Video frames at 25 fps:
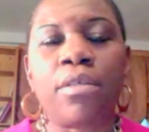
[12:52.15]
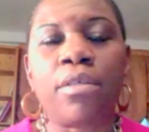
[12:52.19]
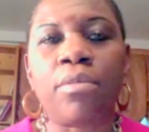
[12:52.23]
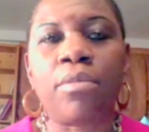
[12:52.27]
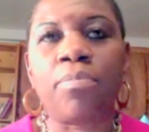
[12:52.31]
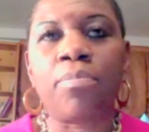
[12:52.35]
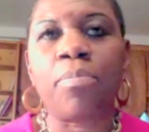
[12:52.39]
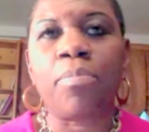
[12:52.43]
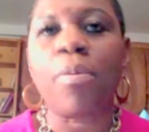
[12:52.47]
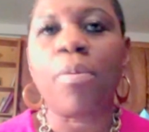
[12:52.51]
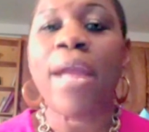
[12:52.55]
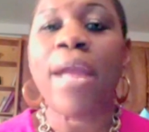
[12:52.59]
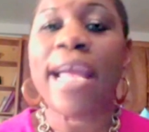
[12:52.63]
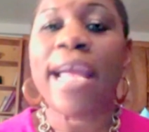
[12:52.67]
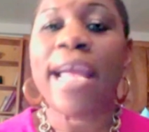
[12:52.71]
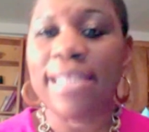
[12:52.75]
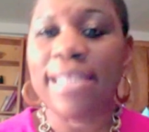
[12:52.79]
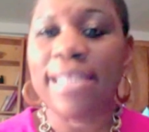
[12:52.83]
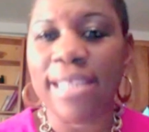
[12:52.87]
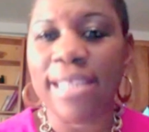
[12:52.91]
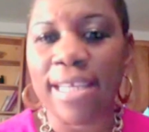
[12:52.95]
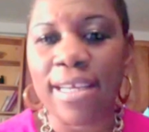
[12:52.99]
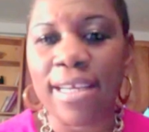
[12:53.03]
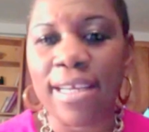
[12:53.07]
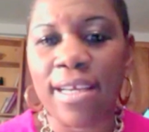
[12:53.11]

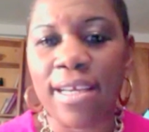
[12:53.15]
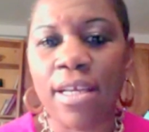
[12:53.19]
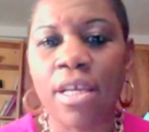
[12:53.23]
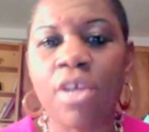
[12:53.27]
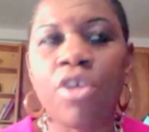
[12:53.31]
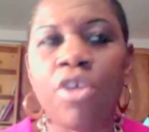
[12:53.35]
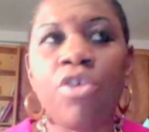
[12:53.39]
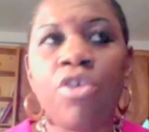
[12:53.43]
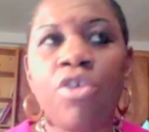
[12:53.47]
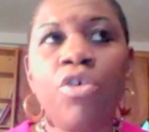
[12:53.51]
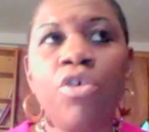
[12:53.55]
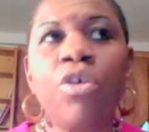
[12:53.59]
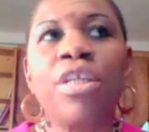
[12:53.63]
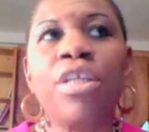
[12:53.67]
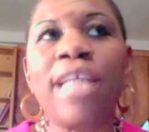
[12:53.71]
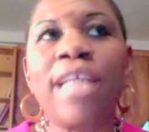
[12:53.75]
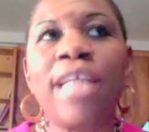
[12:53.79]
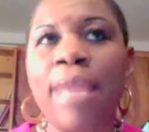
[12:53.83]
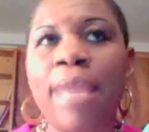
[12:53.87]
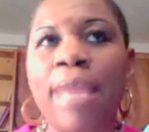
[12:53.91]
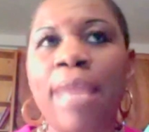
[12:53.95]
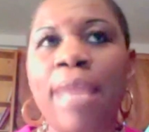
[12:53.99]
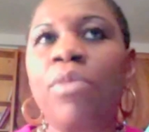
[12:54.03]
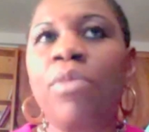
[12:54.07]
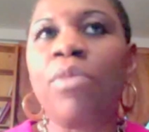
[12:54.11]
branding, your
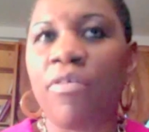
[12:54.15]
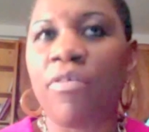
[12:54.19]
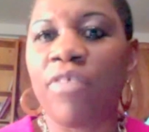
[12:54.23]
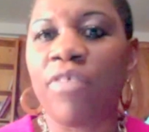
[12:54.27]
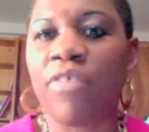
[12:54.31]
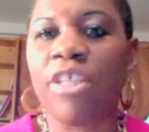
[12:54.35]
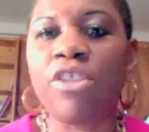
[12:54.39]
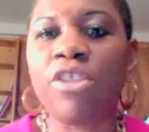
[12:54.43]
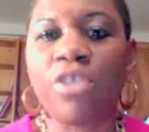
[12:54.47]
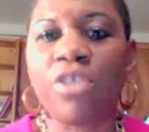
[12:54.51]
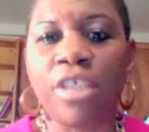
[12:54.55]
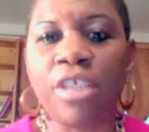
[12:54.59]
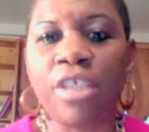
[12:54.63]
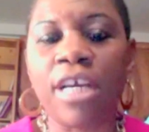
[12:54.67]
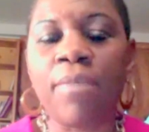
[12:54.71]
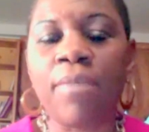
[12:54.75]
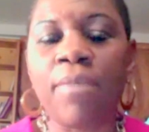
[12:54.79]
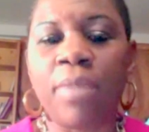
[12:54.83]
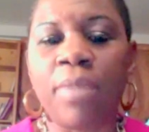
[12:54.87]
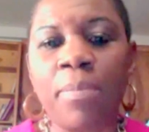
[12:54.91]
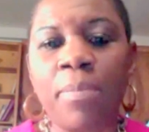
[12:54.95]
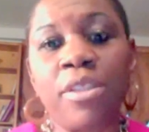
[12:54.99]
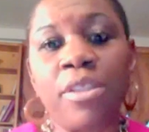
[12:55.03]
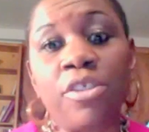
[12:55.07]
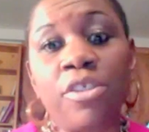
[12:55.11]
name will eventually come
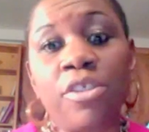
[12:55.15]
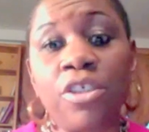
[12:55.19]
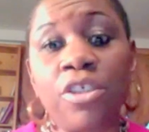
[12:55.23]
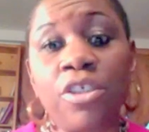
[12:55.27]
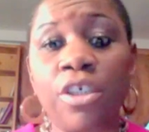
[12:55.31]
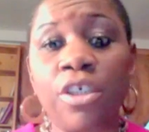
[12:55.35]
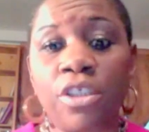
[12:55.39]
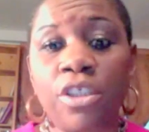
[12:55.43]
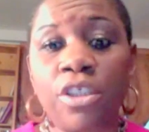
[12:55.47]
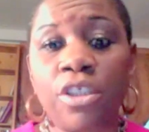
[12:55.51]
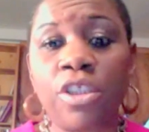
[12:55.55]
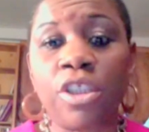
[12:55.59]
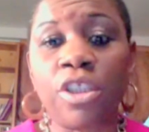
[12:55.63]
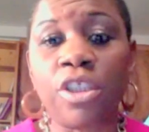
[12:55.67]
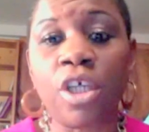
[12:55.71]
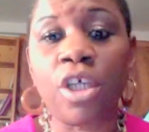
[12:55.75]
up in the search.